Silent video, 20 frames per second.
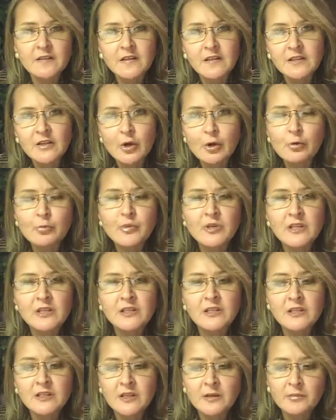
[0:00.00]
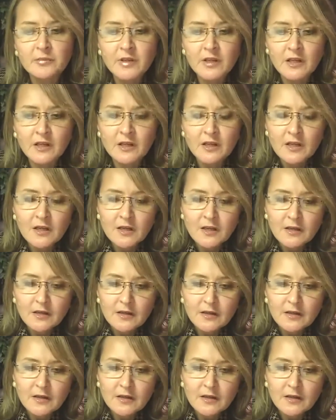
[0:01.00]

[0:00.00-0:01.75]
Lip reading: and these omens that something